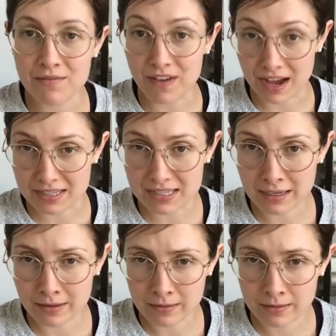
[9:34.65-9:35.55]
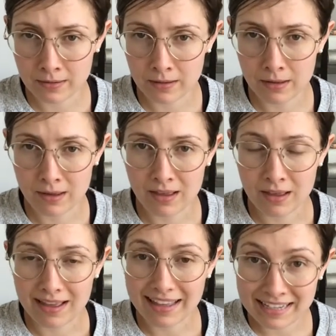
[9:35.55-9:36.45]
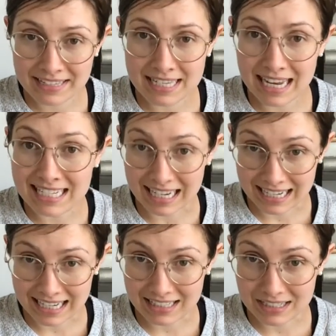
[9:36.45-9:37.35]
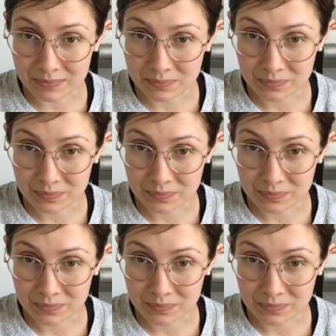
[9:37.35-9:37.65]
fasting is a diet.